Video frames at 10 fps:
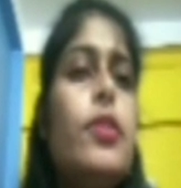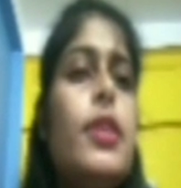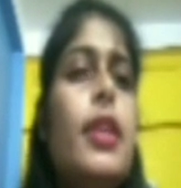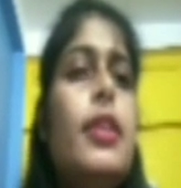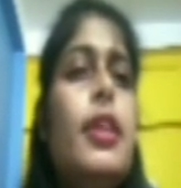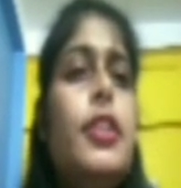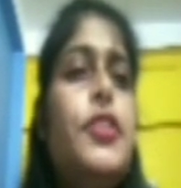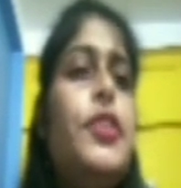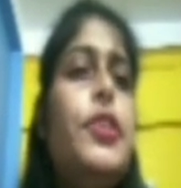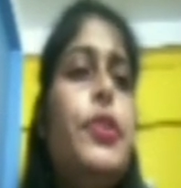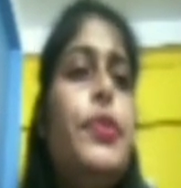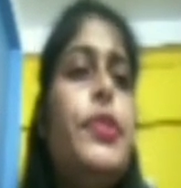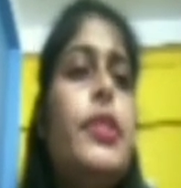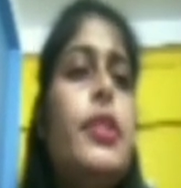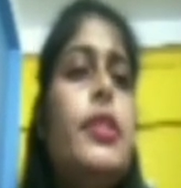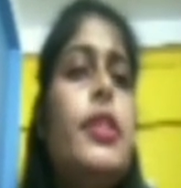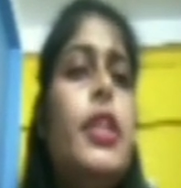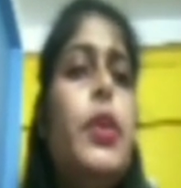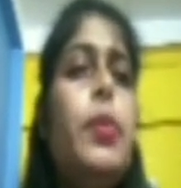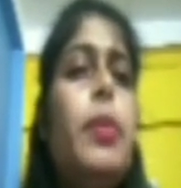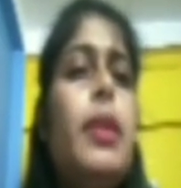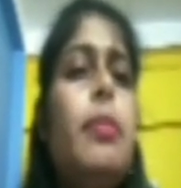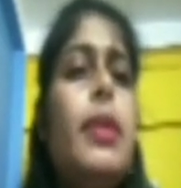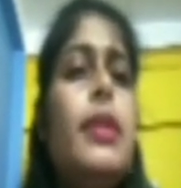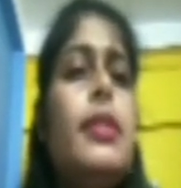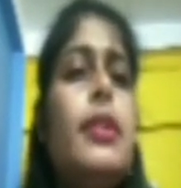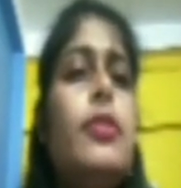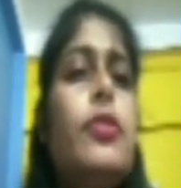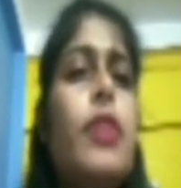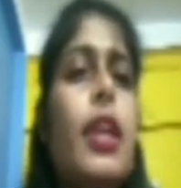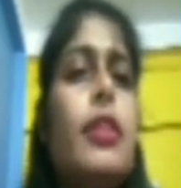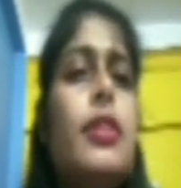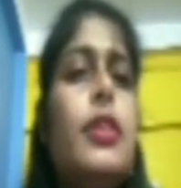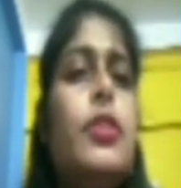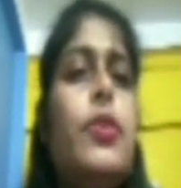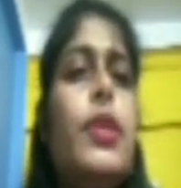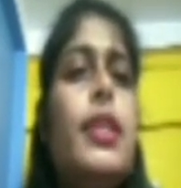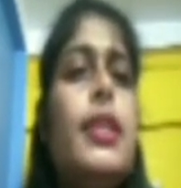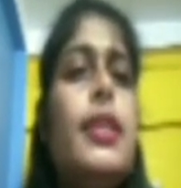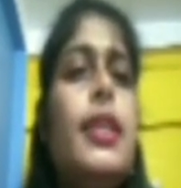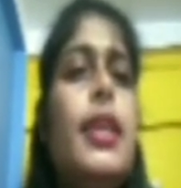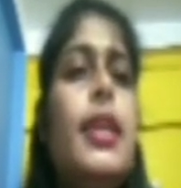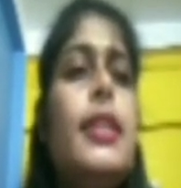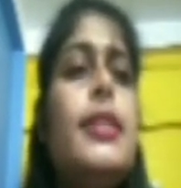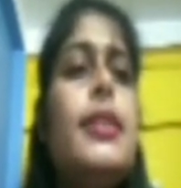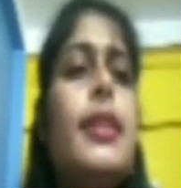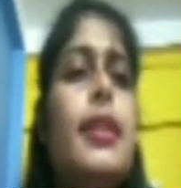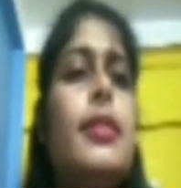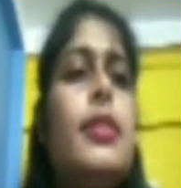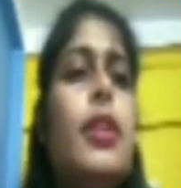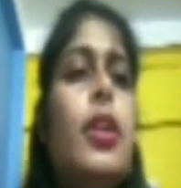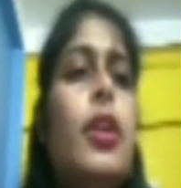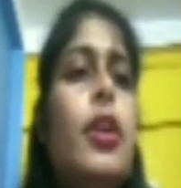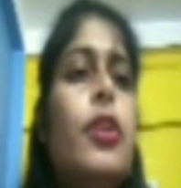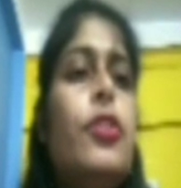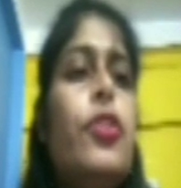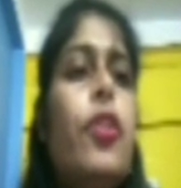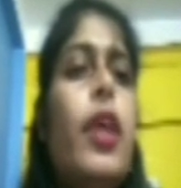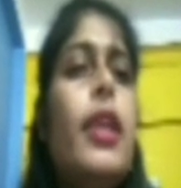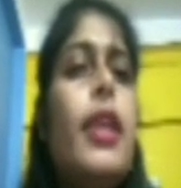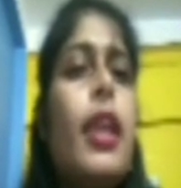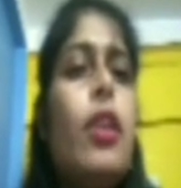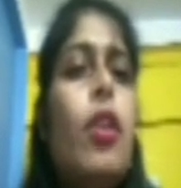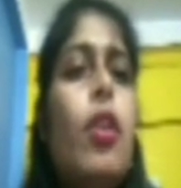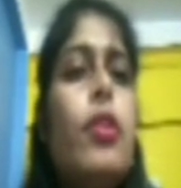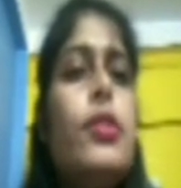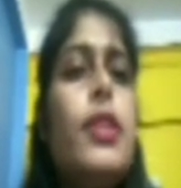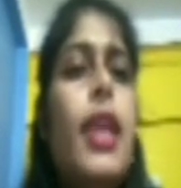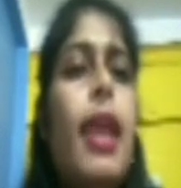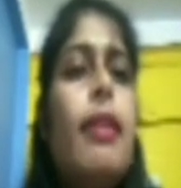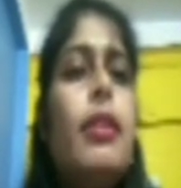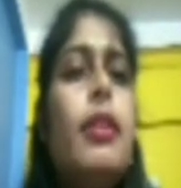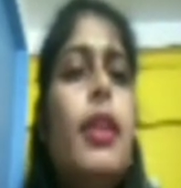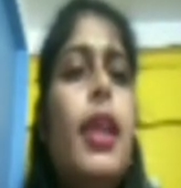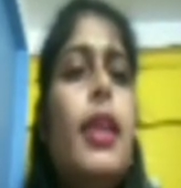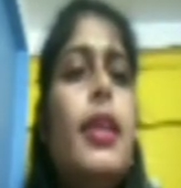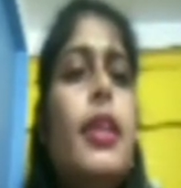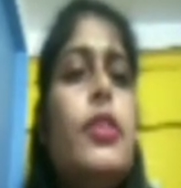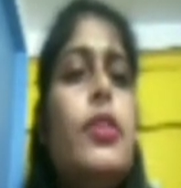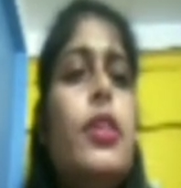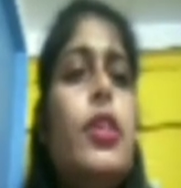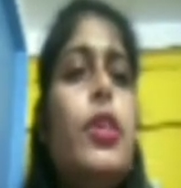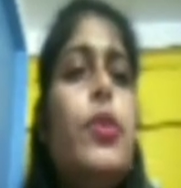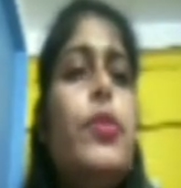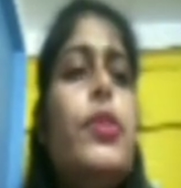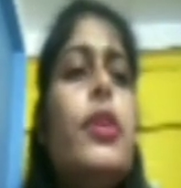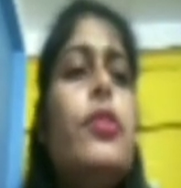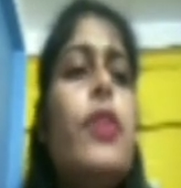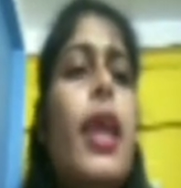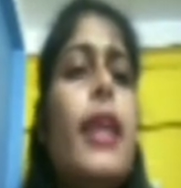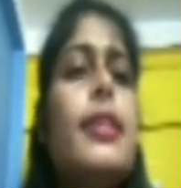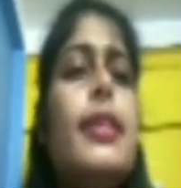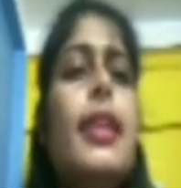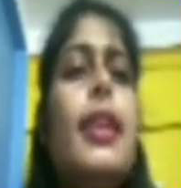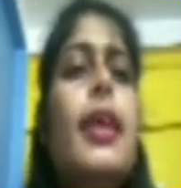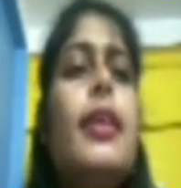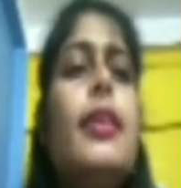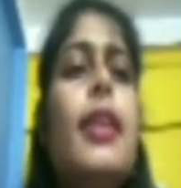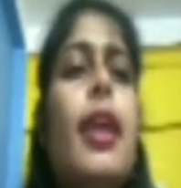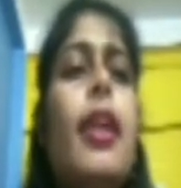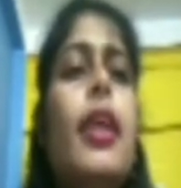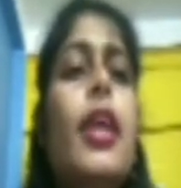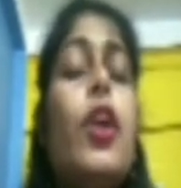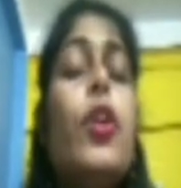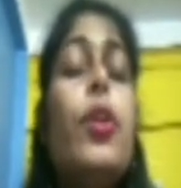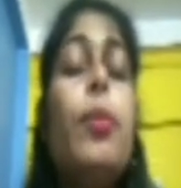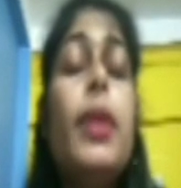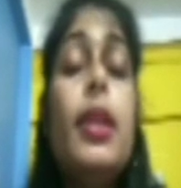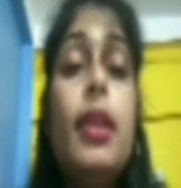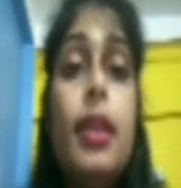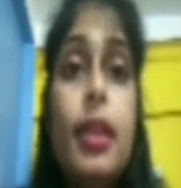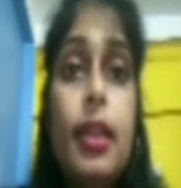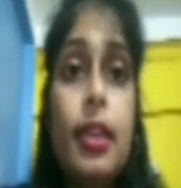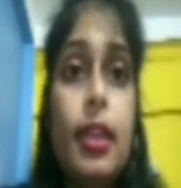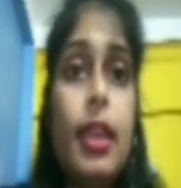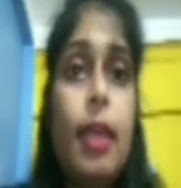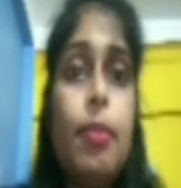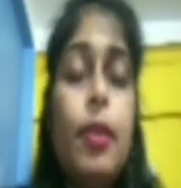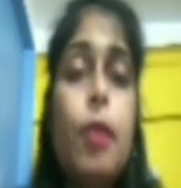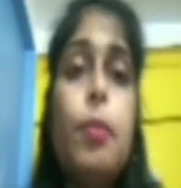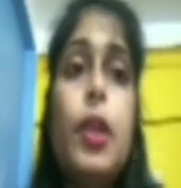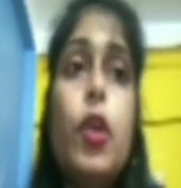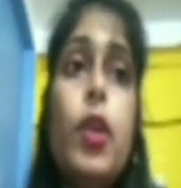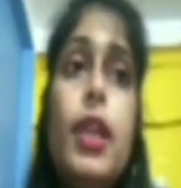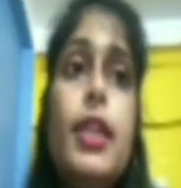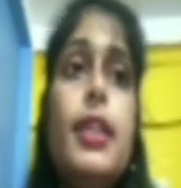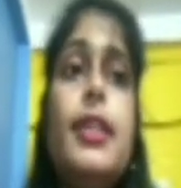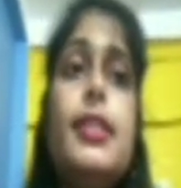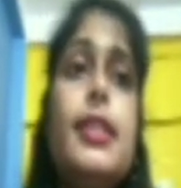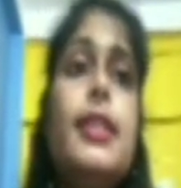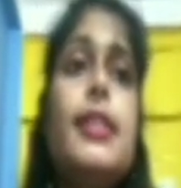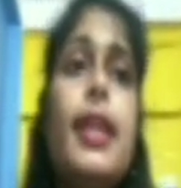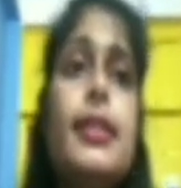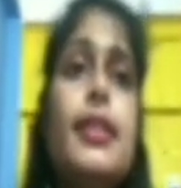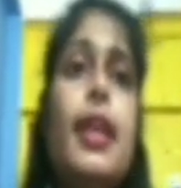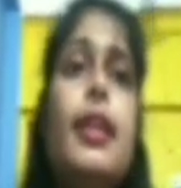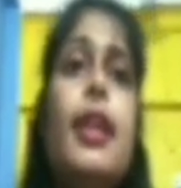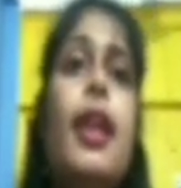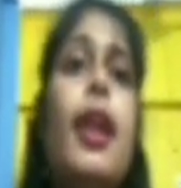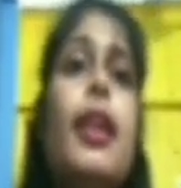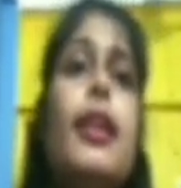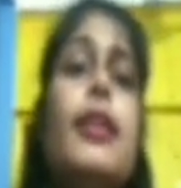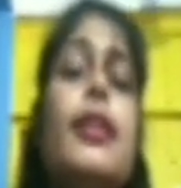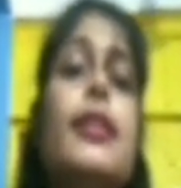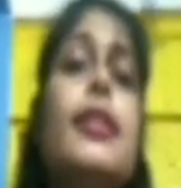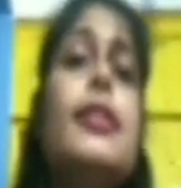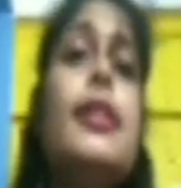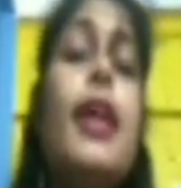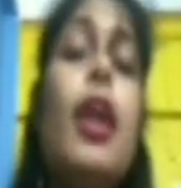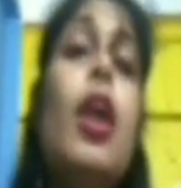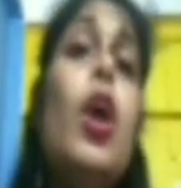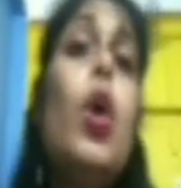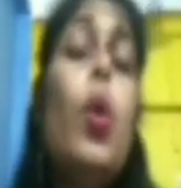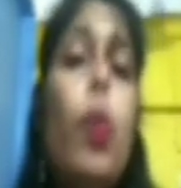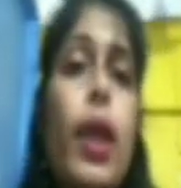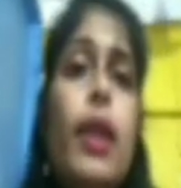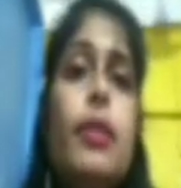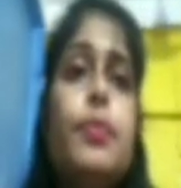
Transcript: and institutions. Human beings interacted with the natures through a technology and create an institution to accelerate their economic development. Already these things I said. Here another thing is there, when